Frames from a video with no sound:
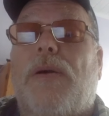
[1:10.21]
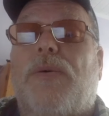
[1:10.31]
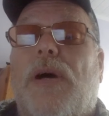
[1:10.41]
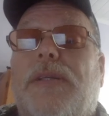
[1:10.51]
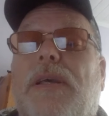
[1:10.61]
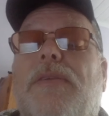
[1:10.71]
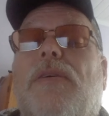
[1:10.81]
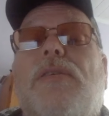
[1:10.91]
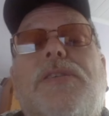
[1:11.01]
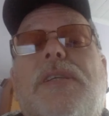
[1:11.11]
Alright, now
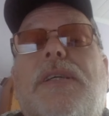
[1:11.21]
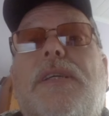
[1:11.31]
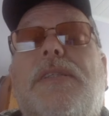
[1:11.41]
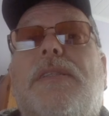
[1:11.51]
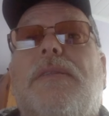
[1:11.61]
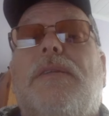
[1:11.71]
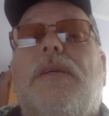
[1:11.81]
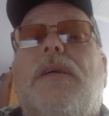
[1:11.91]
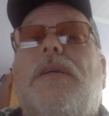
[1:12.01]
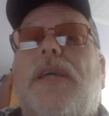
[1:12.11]
the answer is,
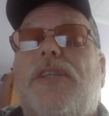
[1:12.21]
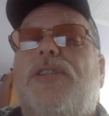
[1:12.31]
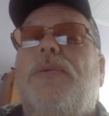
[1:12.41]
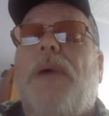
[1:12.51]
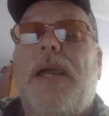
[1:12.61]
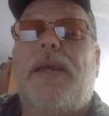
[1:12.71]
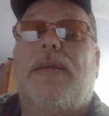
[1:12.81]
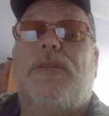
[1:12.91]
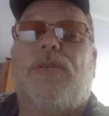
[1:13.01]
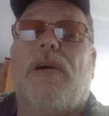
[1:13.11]
yes, you may
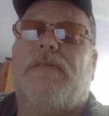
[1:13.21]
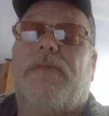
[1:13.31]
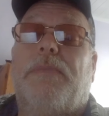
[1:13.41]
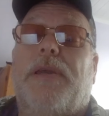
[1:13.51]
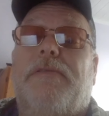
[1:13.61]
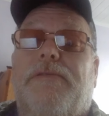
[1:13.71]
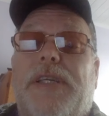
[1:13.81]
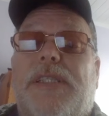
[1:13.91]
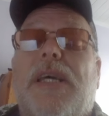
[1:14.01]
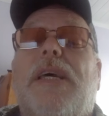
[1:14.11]
drive bare
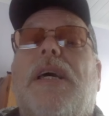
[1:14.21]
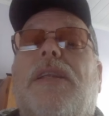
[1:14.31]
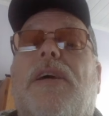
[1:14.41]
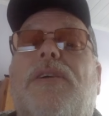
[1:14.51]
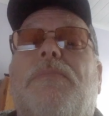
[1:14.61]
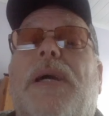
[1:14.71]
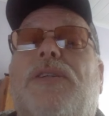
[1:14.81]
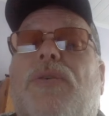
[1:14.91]
feet. Now you may